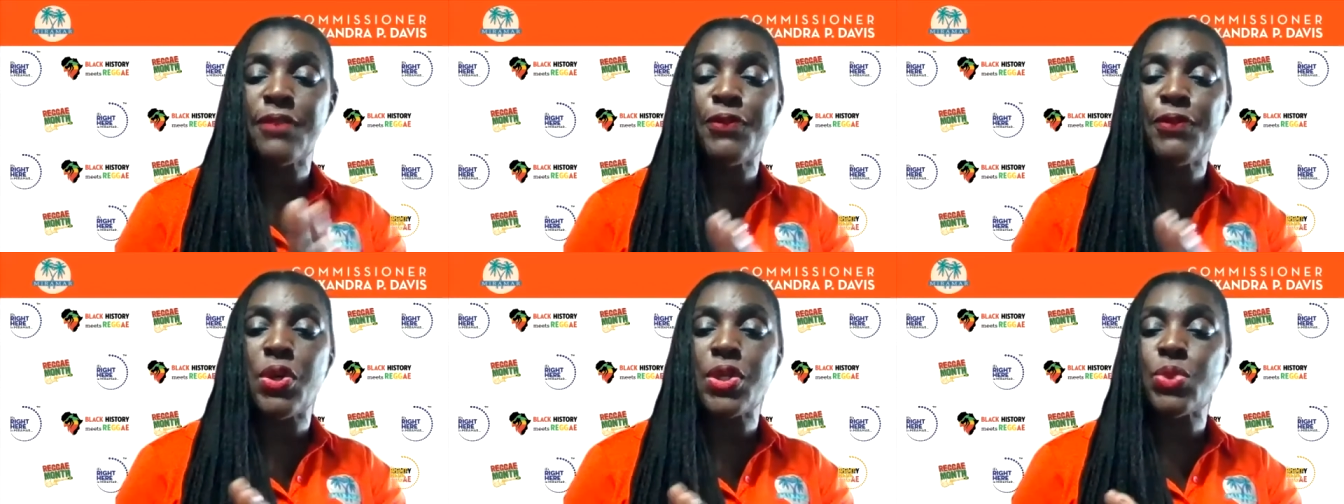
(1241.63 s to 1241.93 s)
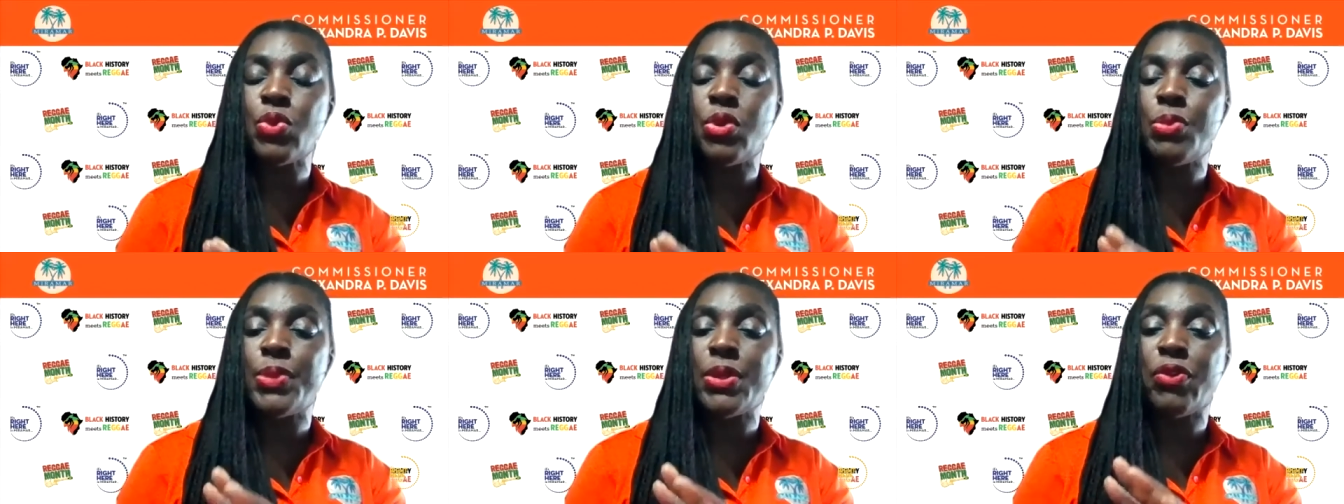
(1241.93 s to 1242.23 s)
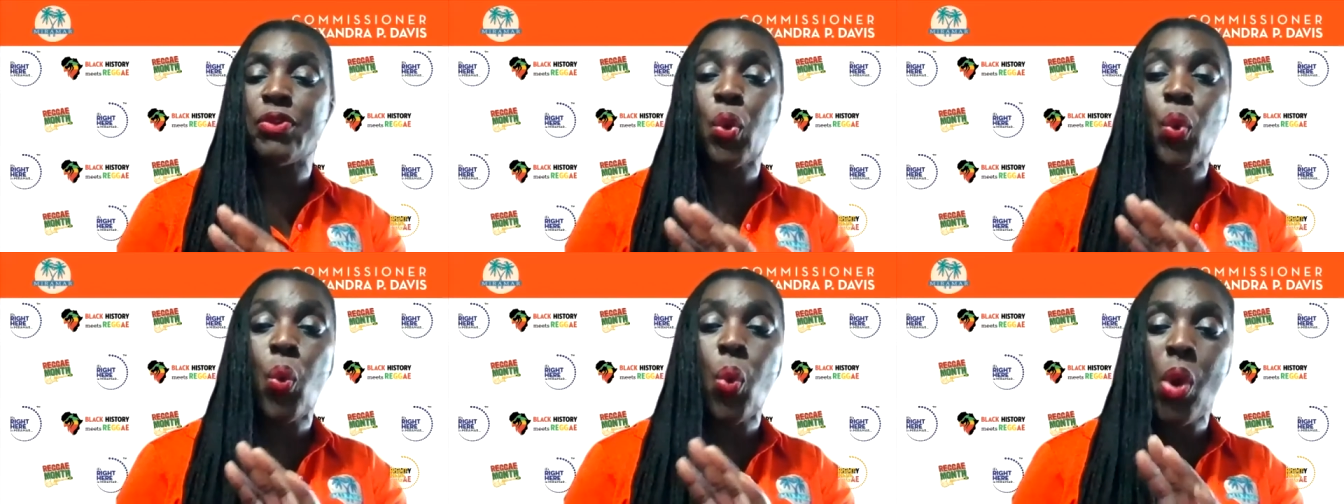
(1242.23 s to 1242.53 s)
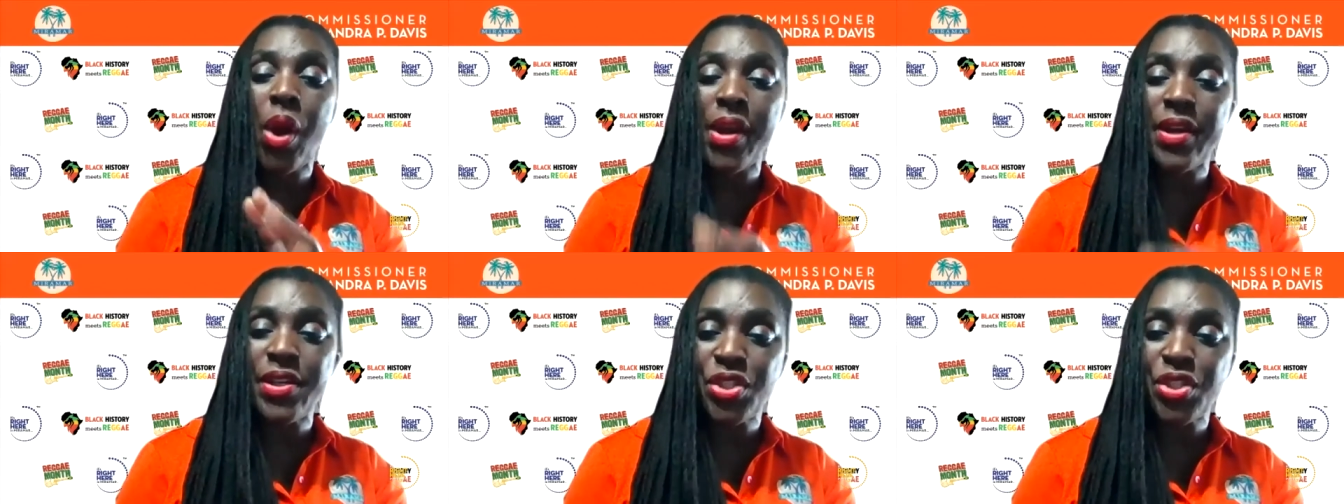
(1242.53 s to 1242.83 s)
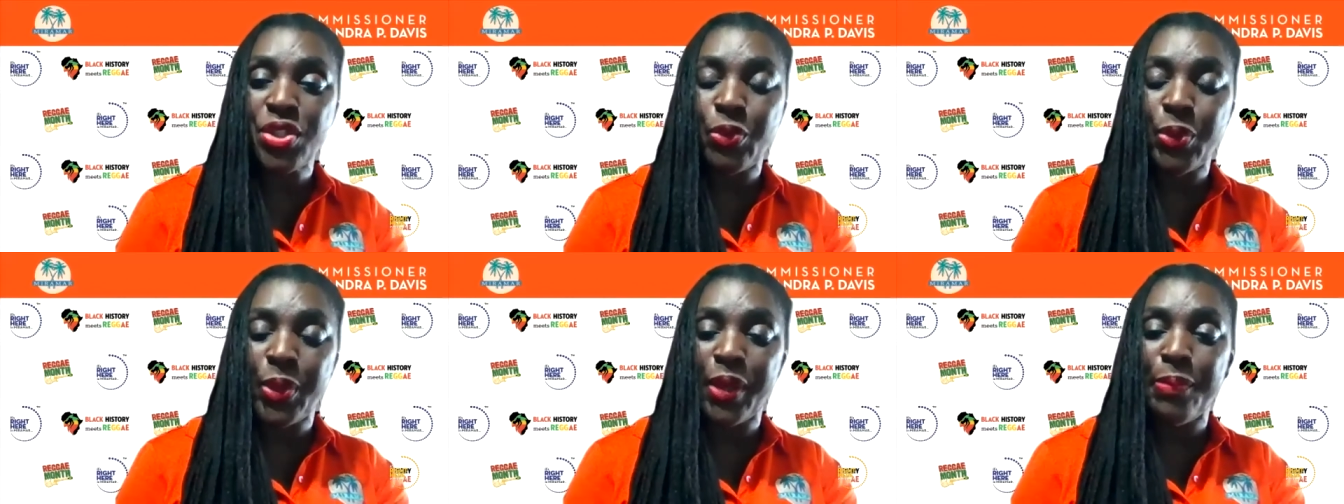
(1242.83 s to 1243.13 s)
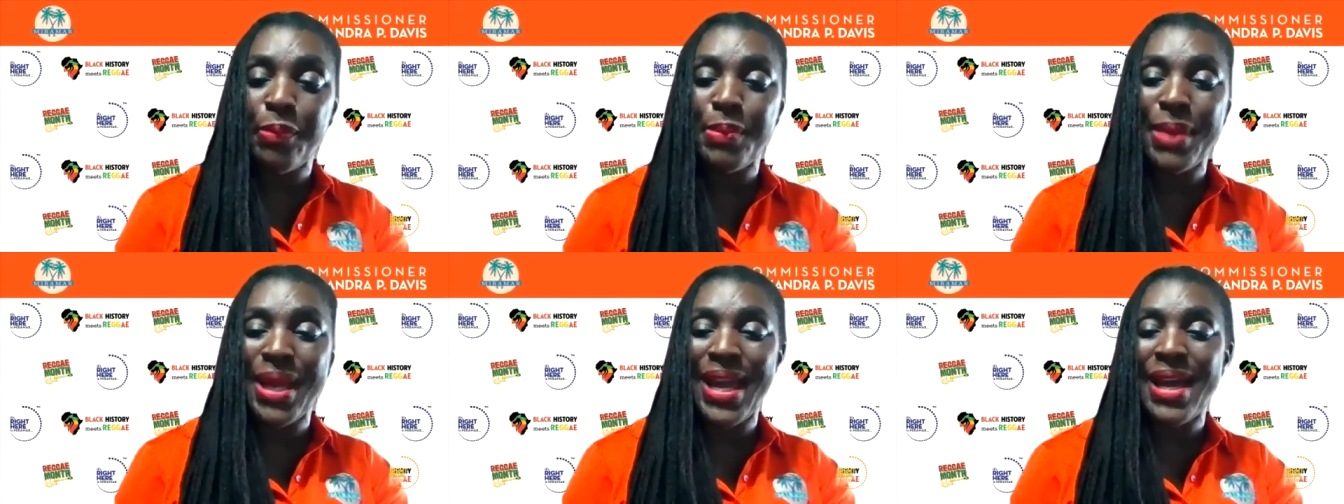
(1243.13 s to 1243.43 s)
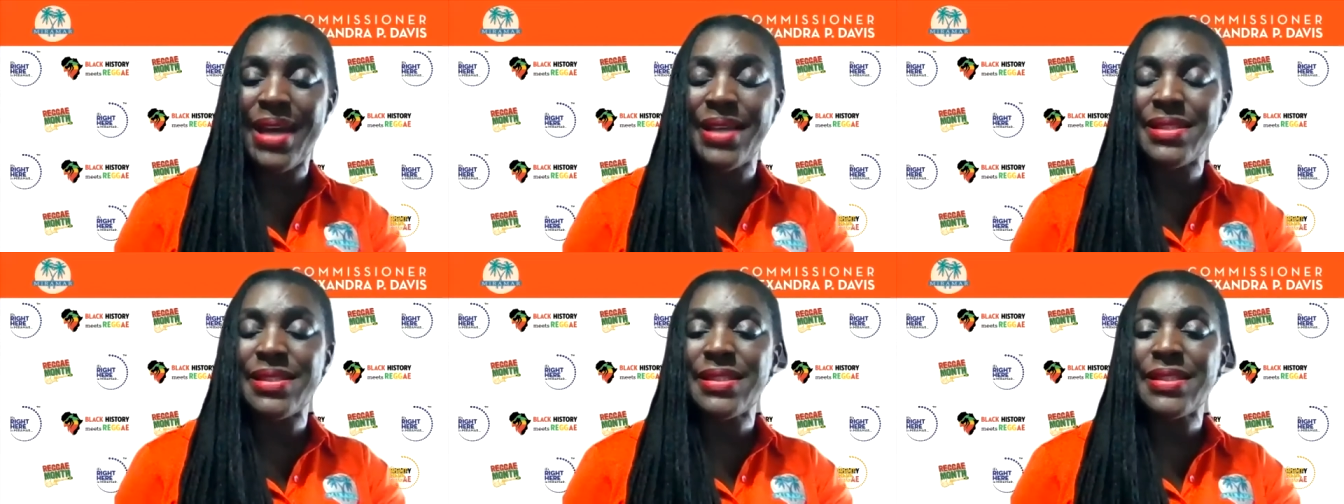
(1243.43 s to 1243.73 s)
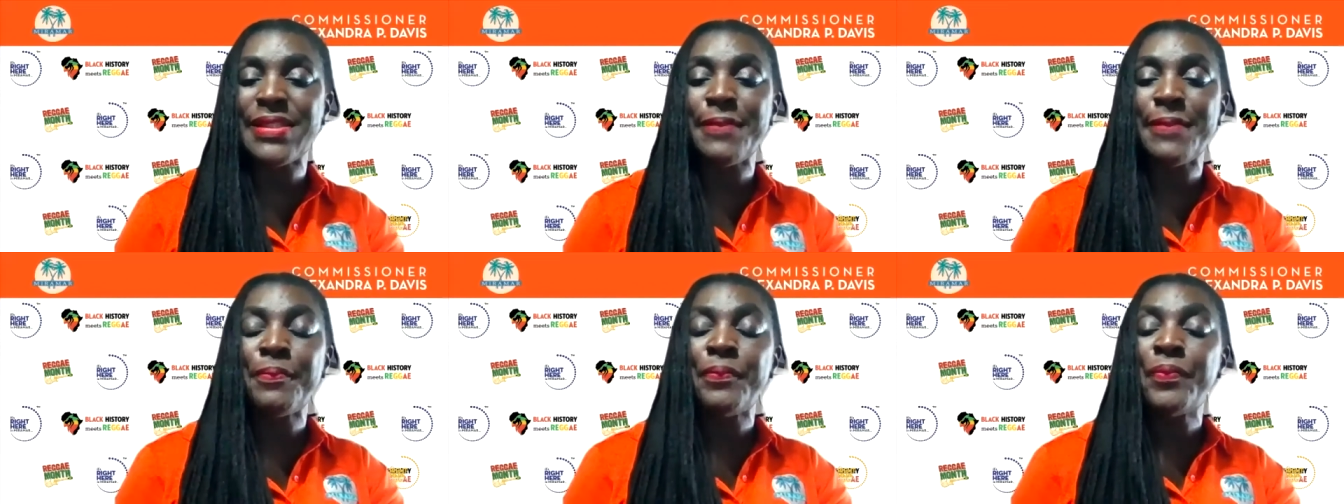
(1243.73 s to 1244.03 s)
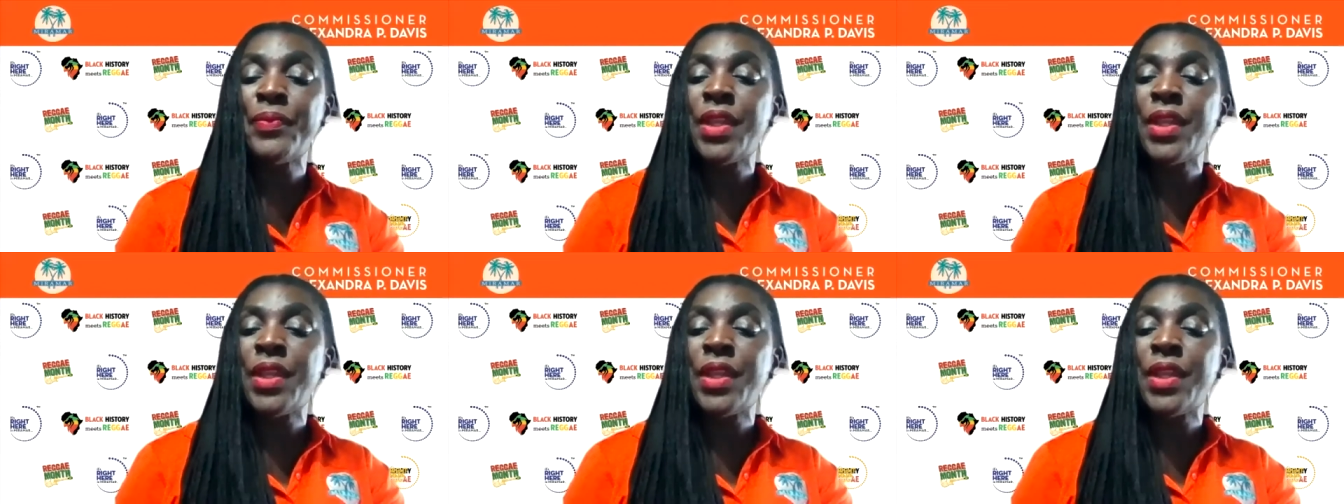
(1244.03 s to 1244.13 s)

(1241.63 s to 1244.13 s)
Folks will be required to wear masks.